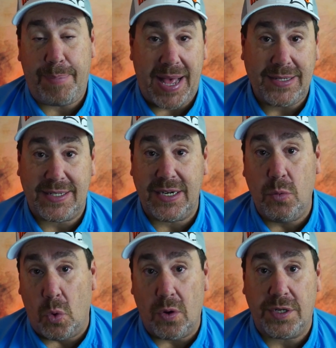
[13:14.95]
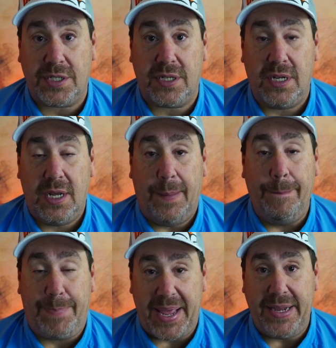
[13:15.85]
best and worst
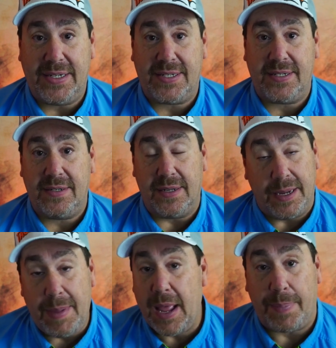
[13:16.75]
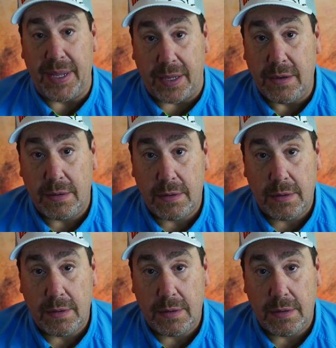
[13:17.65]
baits, in my opinion.